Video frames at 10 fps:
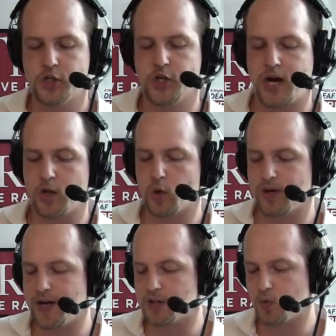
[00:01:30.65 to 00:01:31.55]
John
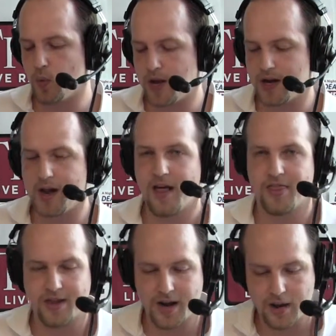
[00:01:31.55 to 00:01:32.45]
Laurinaitis win
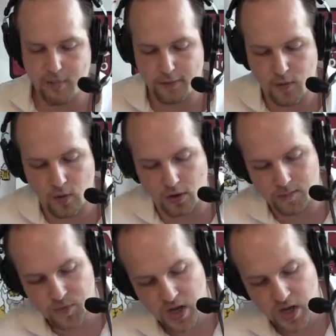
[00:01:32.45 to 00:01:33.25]
the night before.